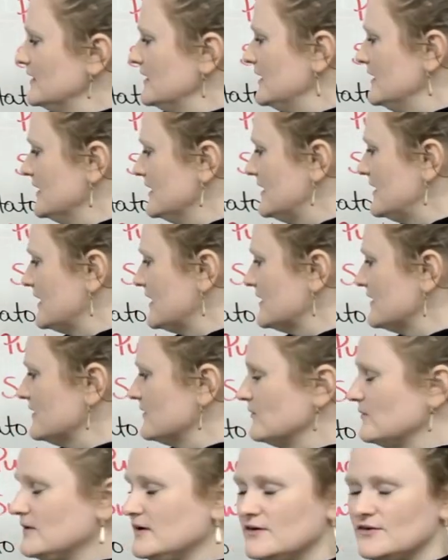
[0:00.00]
And in
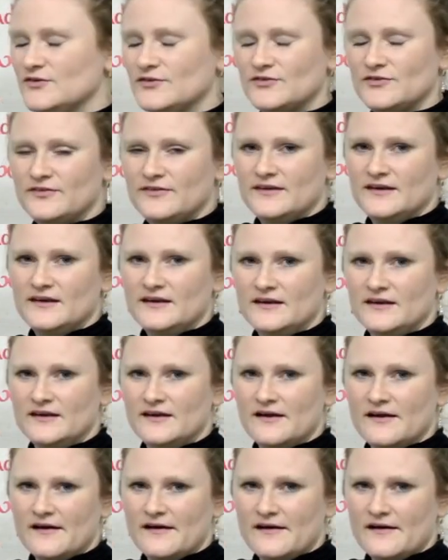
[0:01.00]
Canada, we use
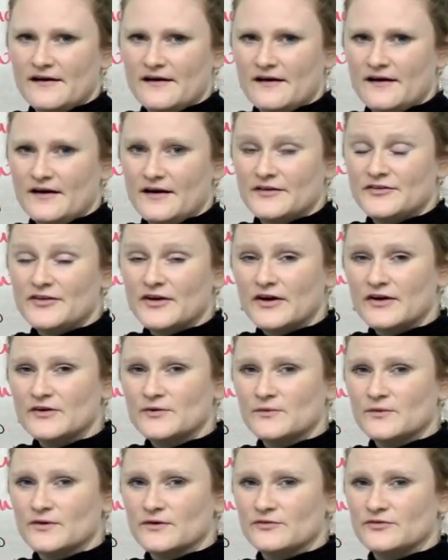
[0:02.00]
the
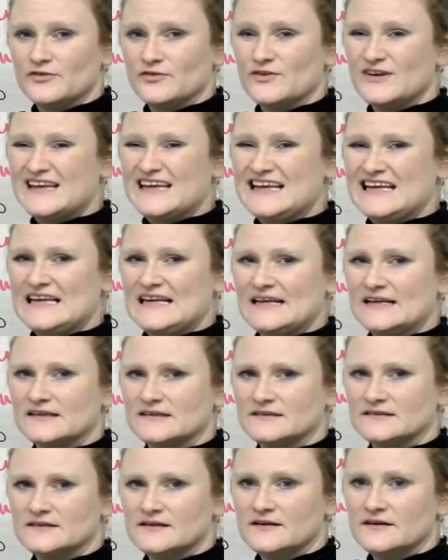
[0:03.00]
Italian word of
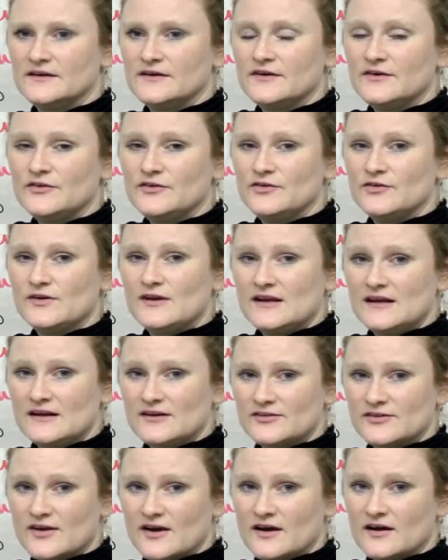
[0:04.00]
zucchini.
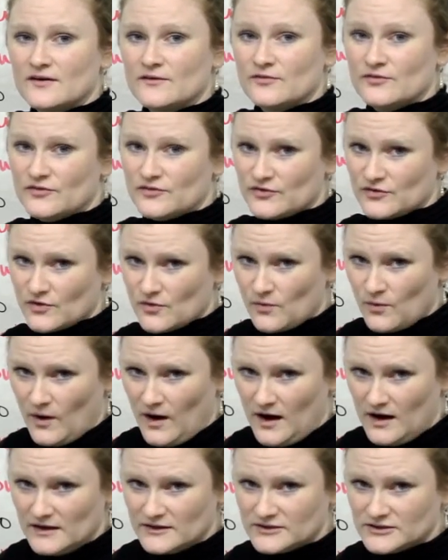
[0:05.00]
Zucchini is a kind of
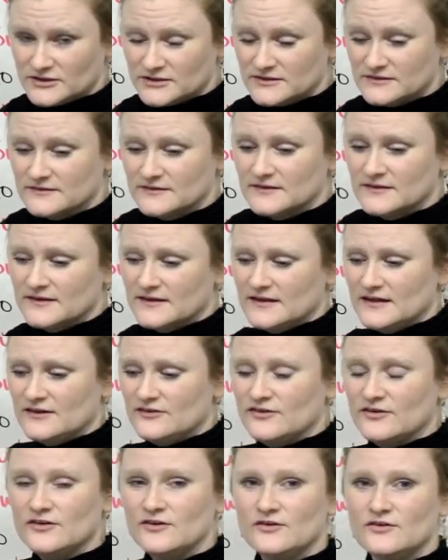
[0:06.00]
squash.
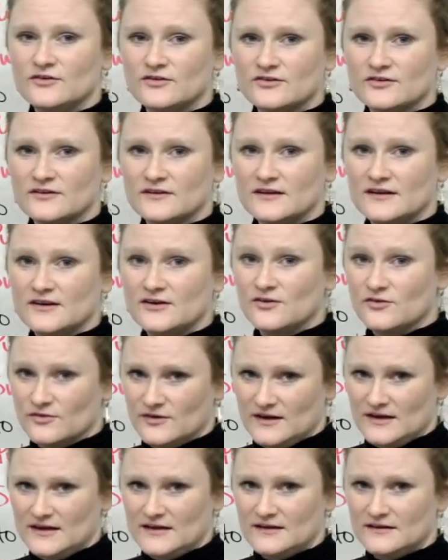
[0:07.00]
It's usually
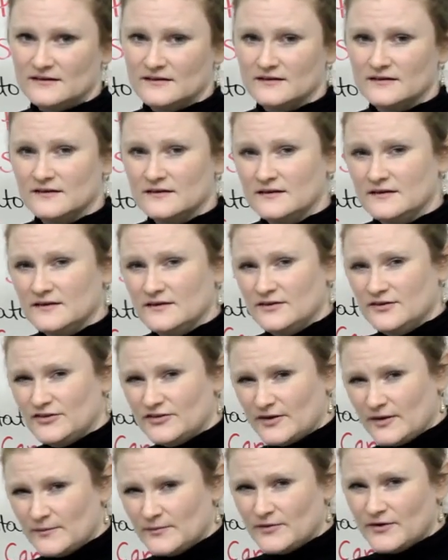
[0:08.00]
green.
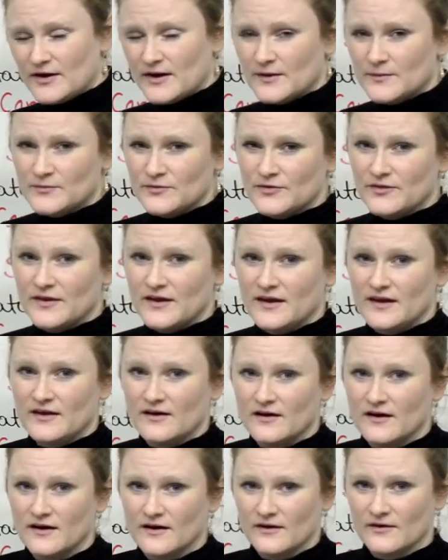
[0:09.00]
Sometimes
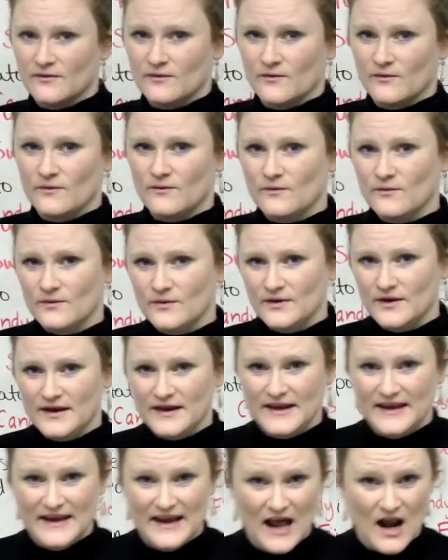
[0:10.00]
they are
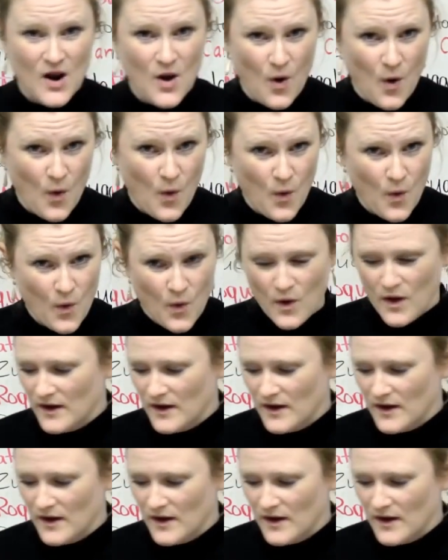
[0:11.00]
yellow.